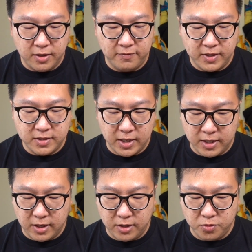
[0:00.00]
Eevees
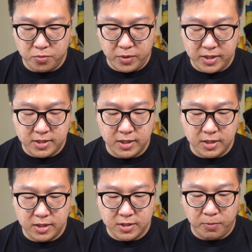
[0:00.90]
and I don't waste
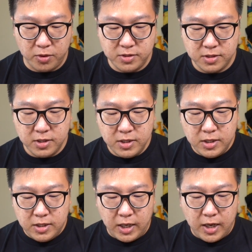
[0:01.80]
the, the spawns.
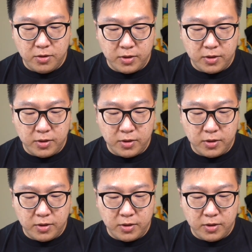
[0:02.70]
Yeah,